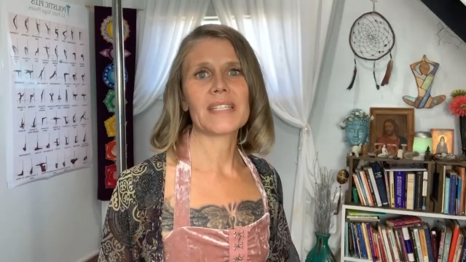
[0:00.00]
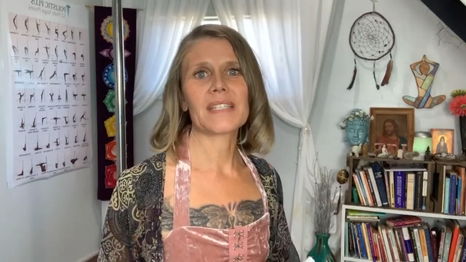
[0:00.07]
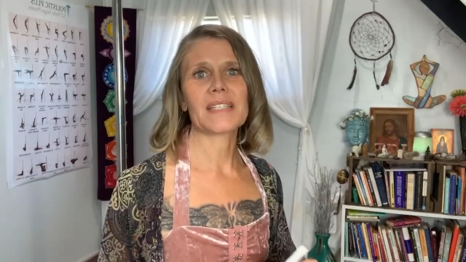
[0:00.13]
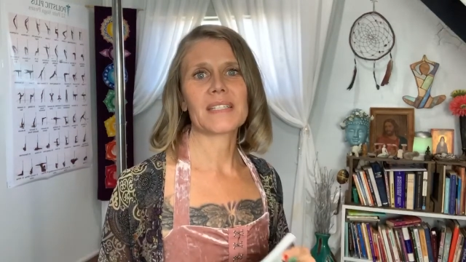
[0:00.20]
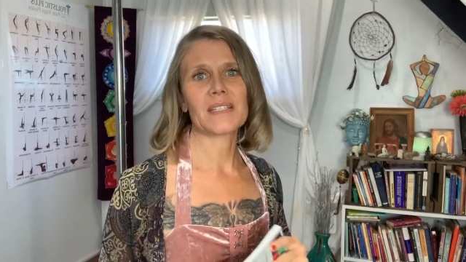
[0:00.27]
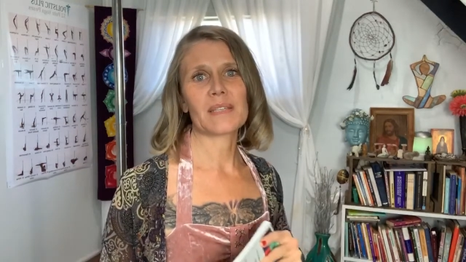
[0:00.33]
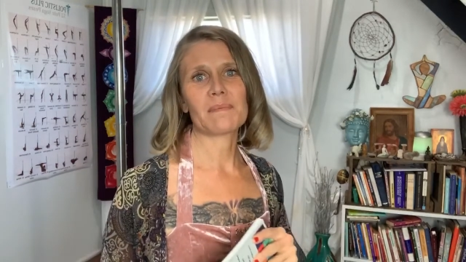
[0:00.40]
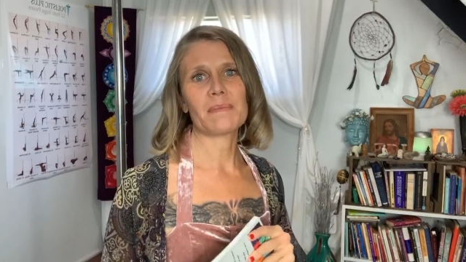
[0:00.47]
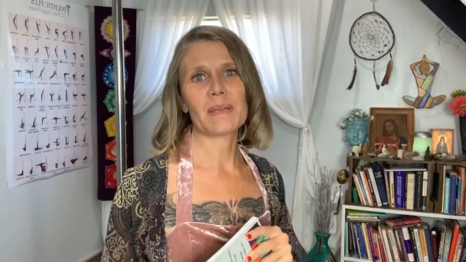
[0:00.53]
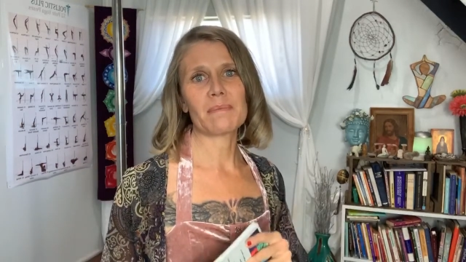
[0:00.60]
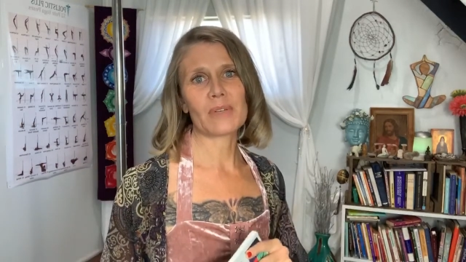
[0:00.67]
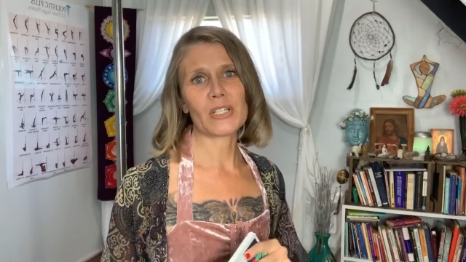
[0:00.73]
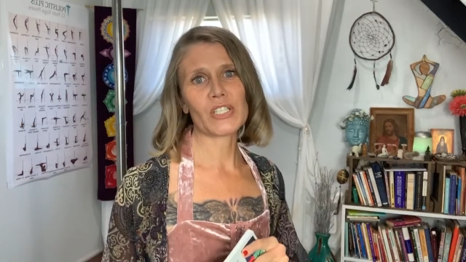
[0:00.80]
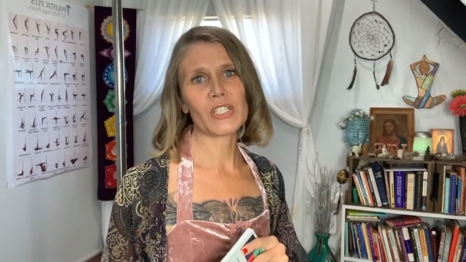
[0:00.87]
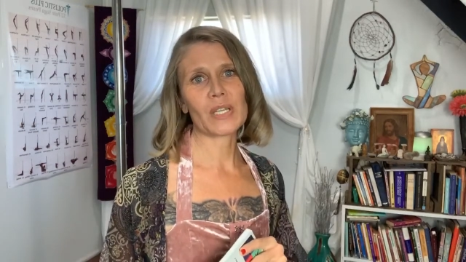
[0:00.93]
get into the
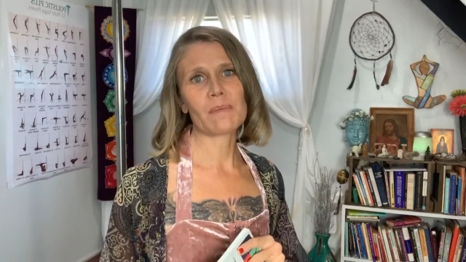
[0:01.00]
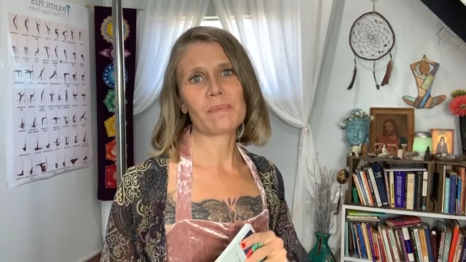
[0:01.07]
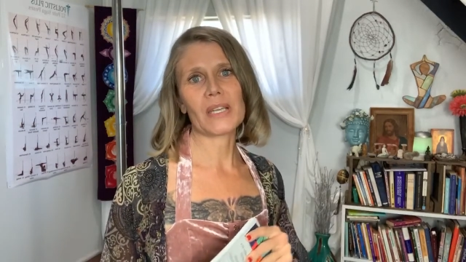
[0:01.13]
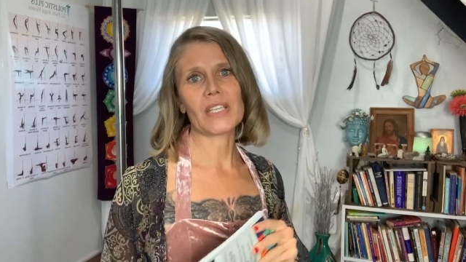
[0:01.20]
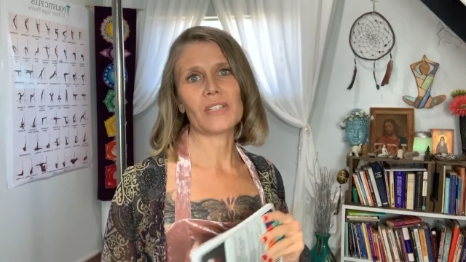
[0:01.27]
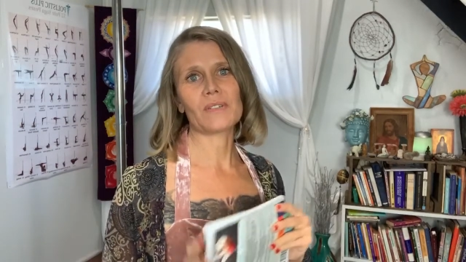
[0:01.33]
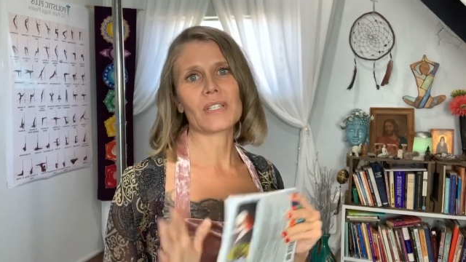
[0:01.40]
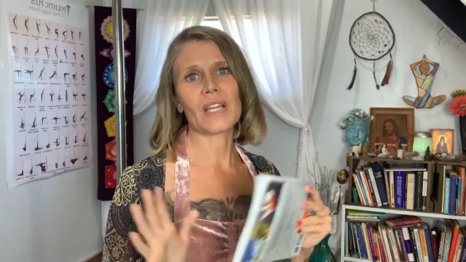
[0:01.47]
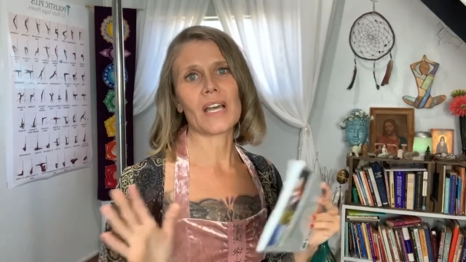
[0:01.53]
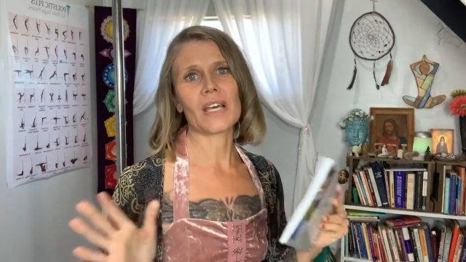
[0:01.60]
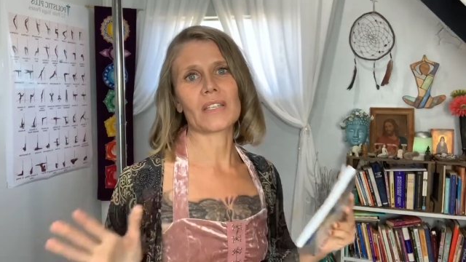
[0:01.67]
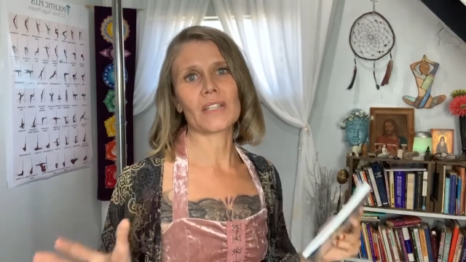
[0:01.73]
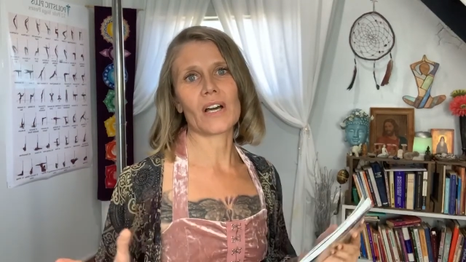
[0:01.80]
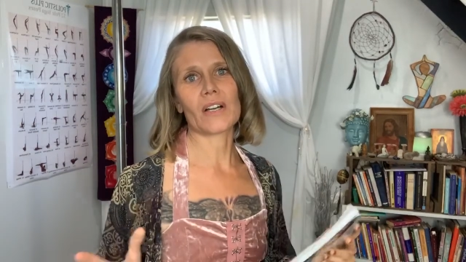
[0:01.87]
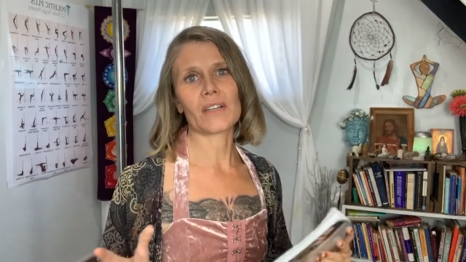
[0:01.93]
membership and you can
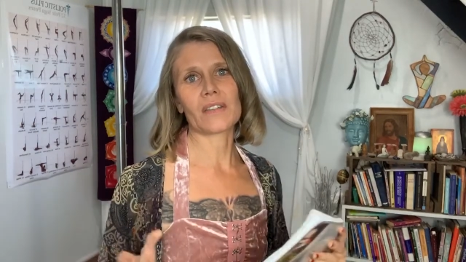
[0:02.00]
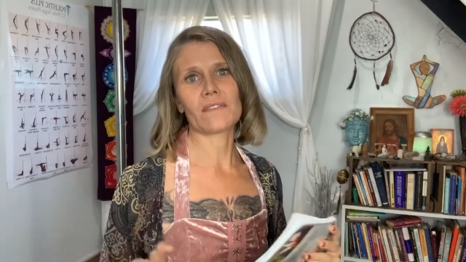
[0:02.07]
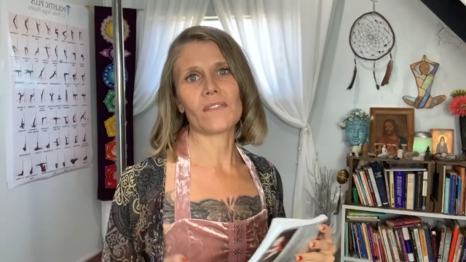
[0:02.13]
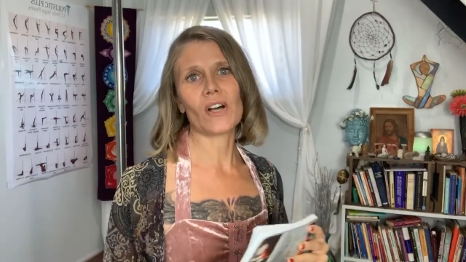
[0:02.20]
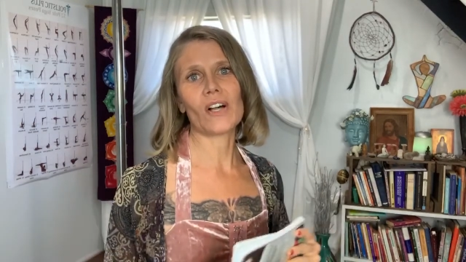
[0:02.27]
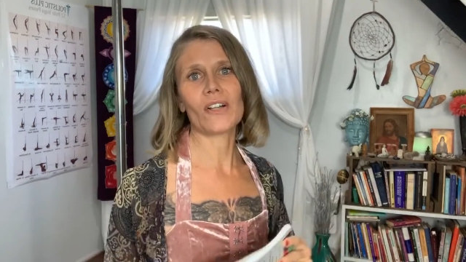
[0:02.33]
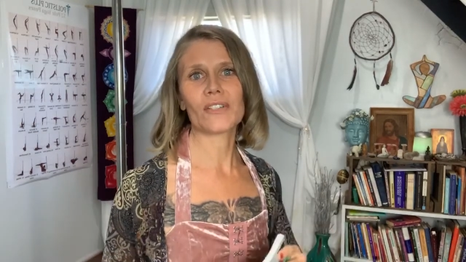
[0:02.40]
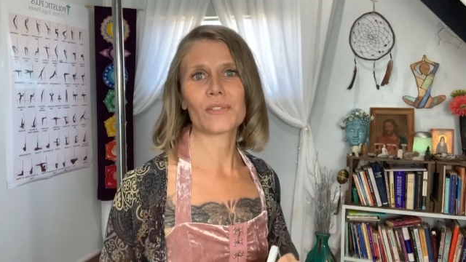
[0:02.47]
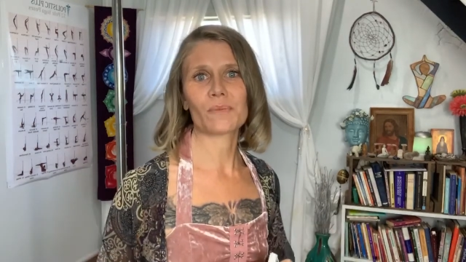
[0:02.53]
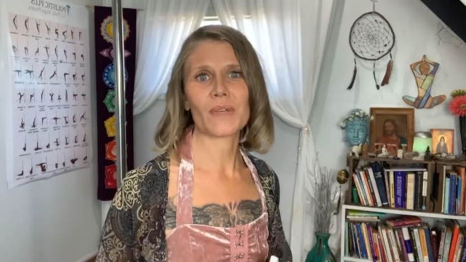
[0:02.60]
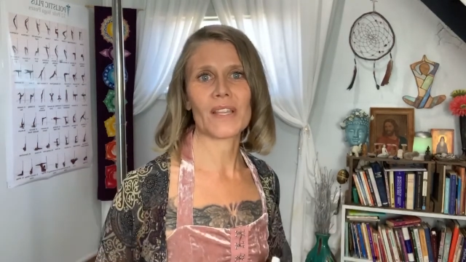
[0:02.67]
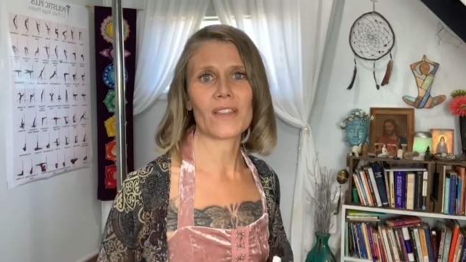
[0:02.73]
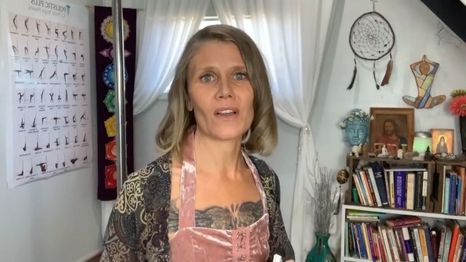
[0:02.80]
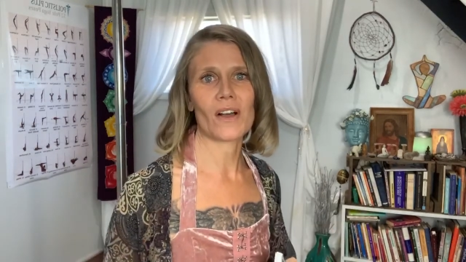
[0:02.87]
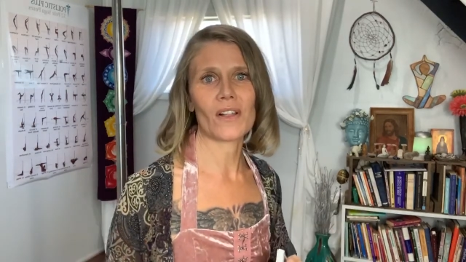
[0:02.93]
unlock the vault
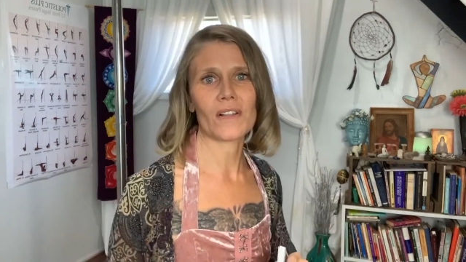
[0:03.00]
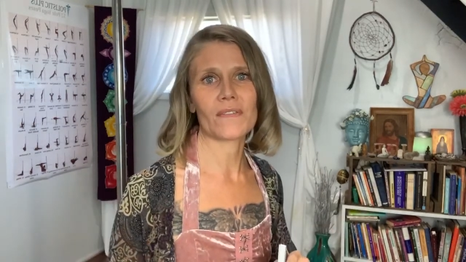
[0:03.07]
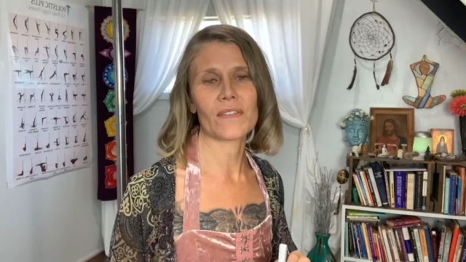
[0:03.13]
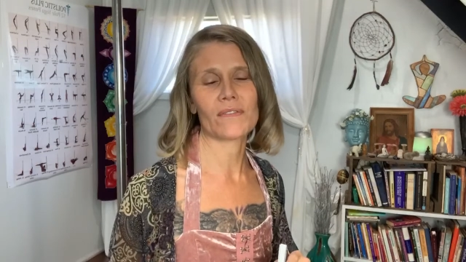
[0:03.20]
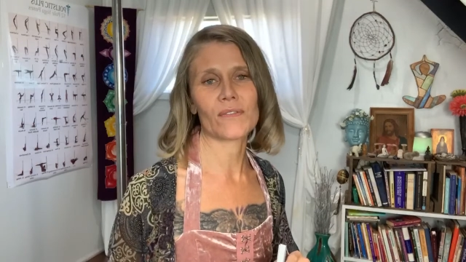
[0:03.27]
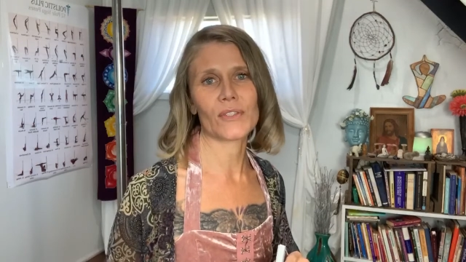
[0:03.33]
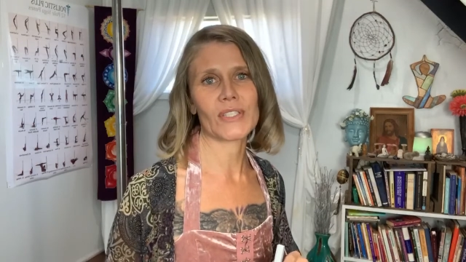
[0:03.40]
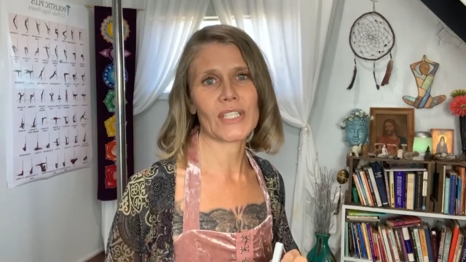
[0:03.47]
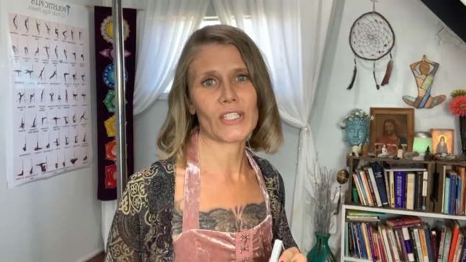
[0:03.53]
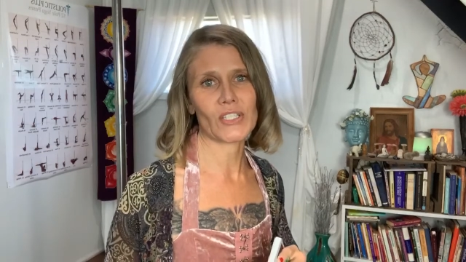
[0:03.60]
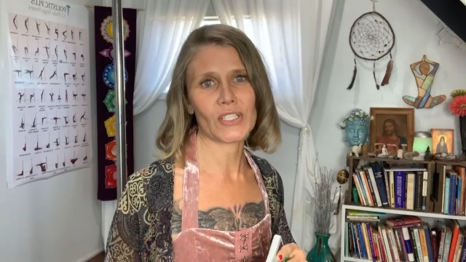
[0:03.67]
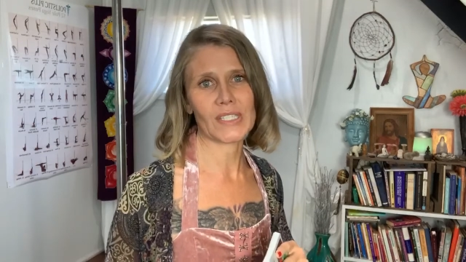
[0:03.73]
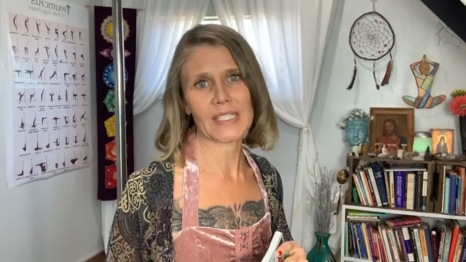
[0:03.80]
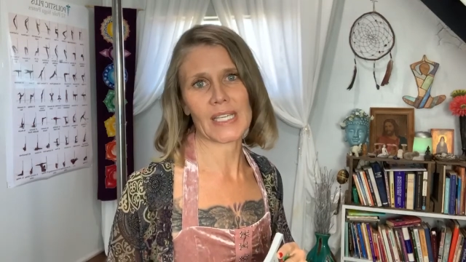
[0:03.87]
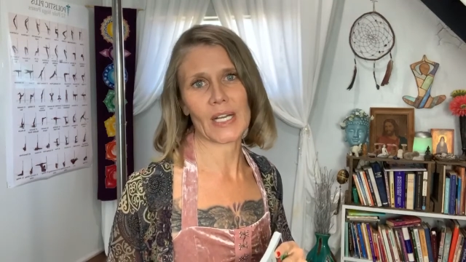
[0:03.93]
with all of the full
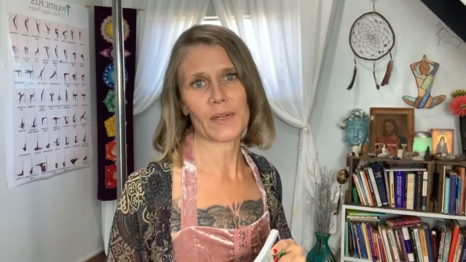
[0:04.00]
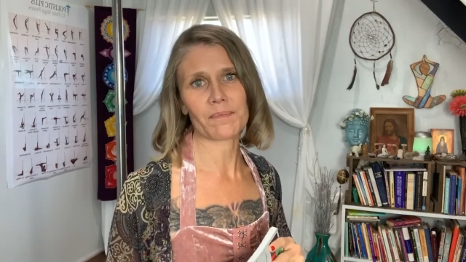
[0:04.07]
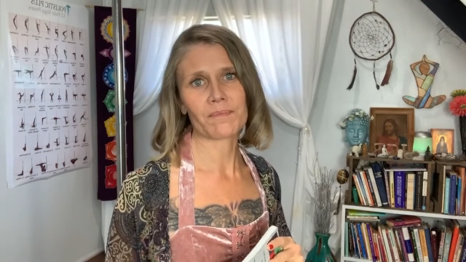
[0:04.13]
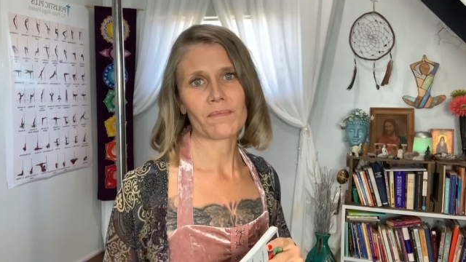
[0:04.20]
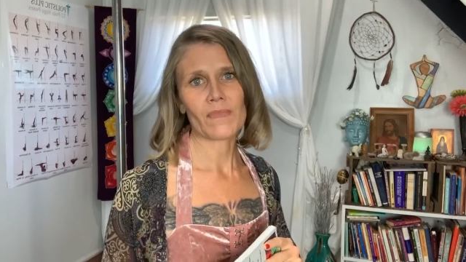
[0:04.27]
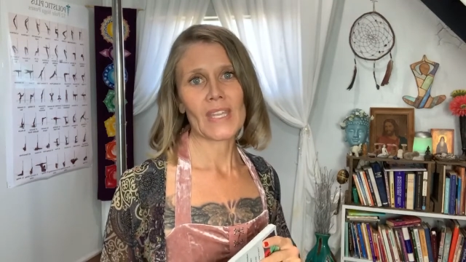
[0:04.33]
sessions there.